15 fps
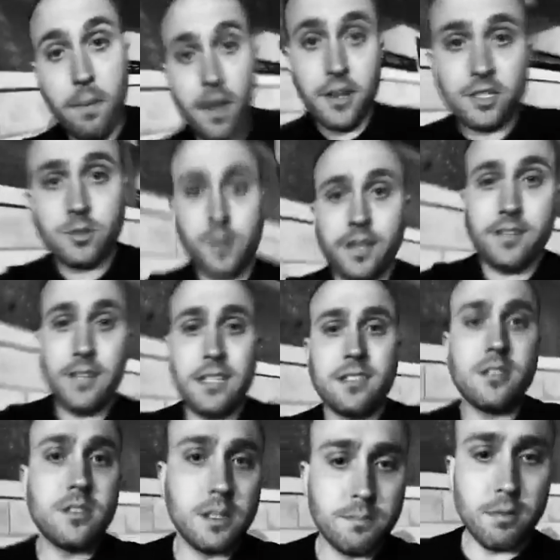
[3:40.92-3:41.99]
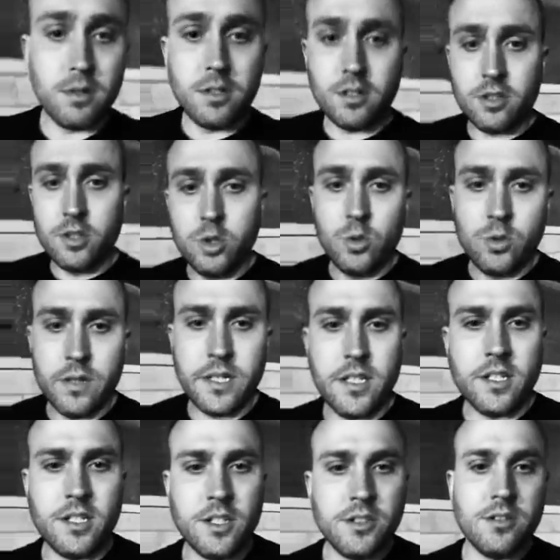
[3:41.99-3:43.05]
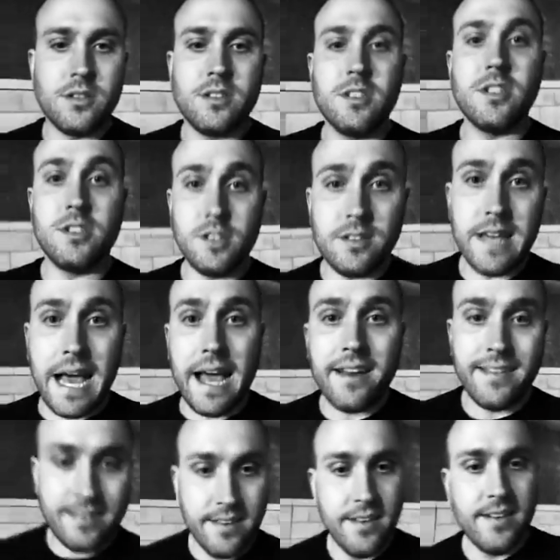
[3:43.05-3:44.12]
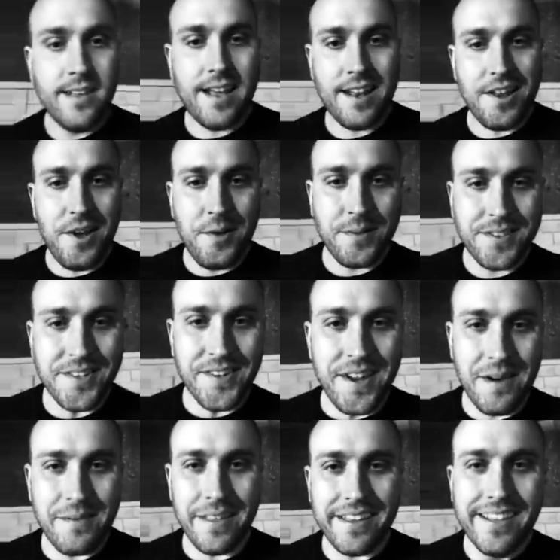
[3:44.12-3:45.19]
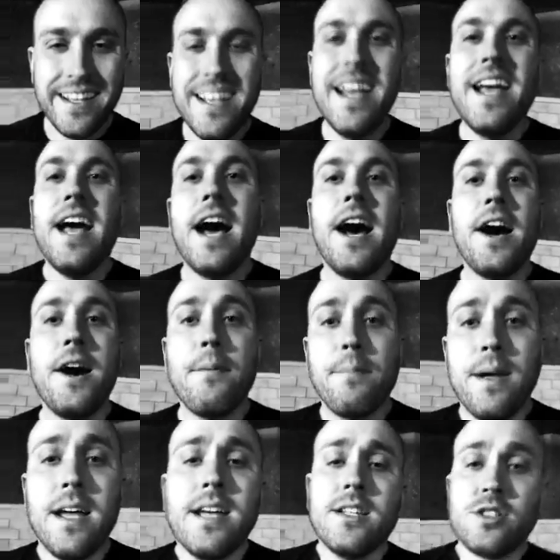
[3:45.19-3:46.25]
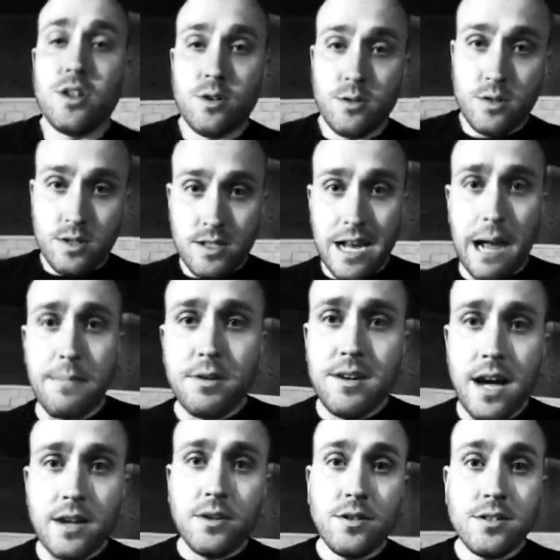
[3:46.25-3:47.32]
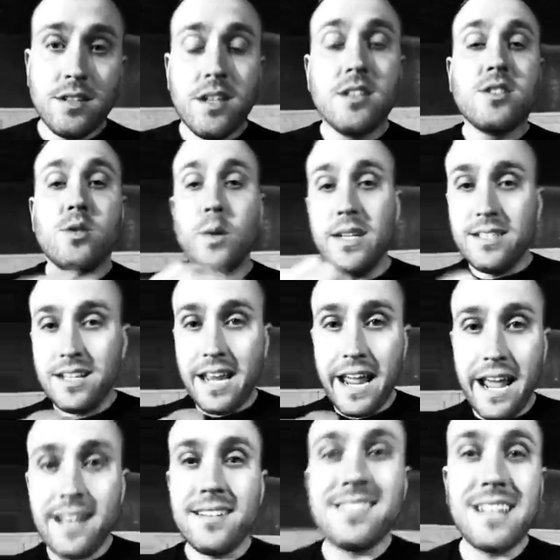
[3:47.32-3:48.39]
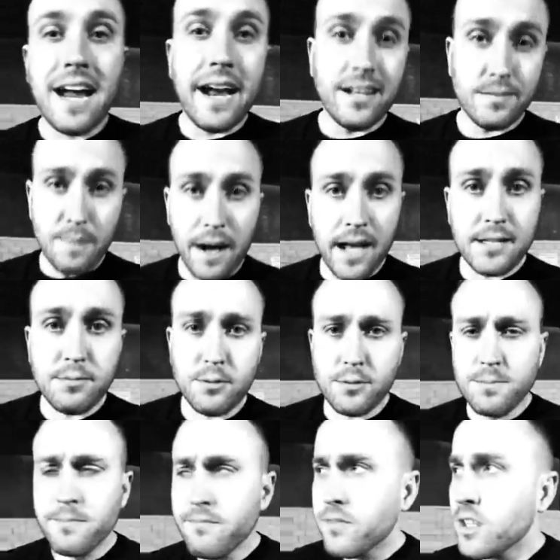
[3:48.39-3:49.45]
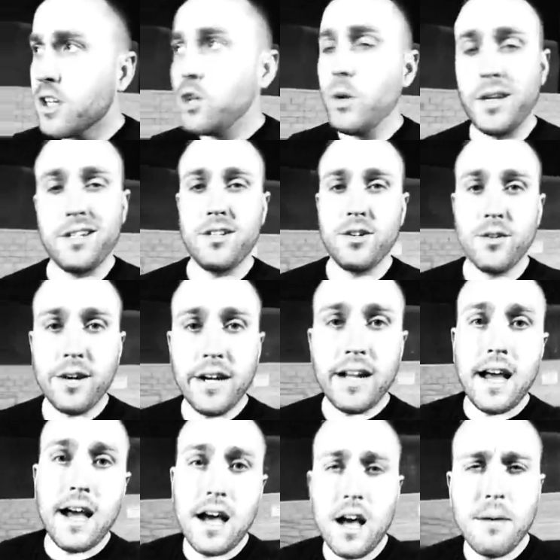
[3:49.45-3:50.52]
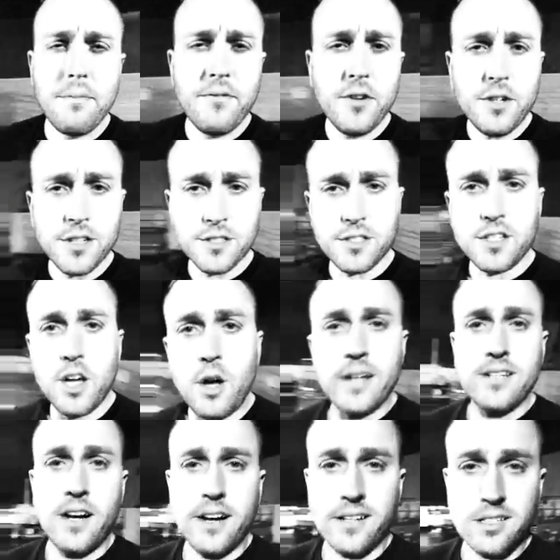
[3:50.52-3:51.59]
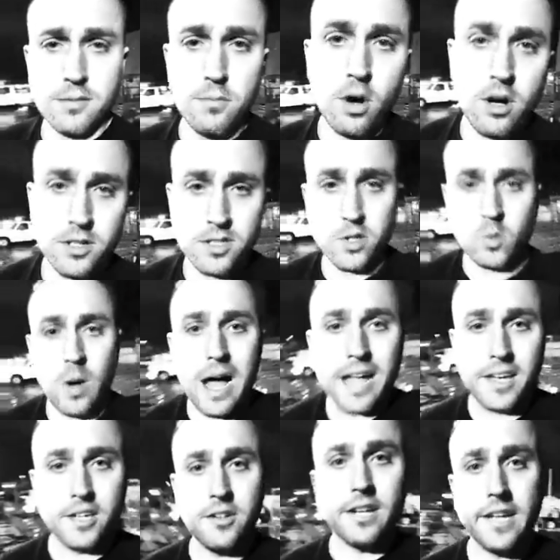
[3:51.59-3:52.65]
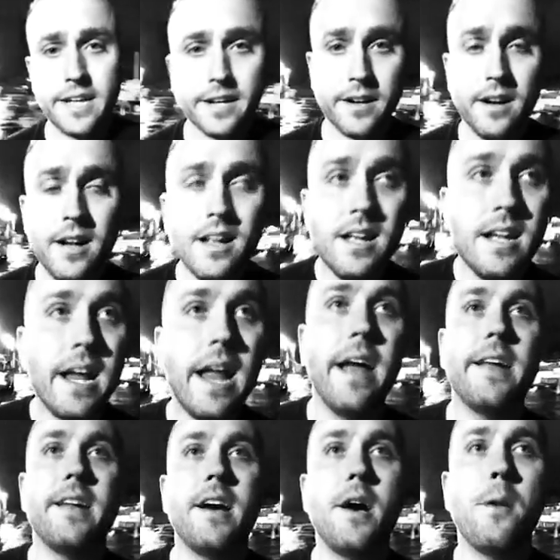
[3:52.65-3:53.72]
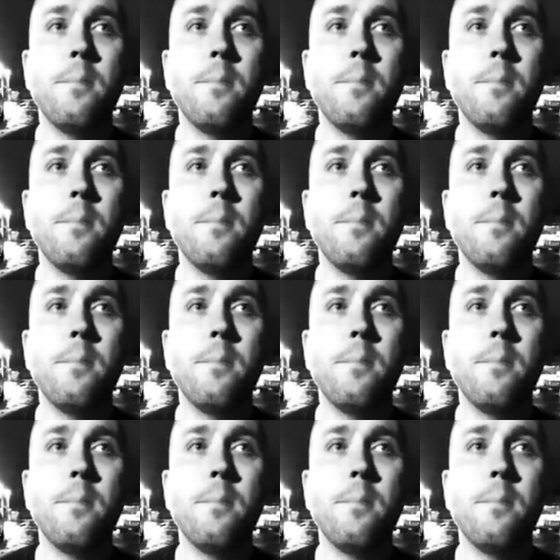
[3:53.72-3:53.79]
punch with. So that's a simple little tool that you can use to do that. Hello, what's going on, brother? So the top 2 knuckles, squeezing the hands as tight as possible. Quick story, a few years ago, I taught a small SWAT unit here, and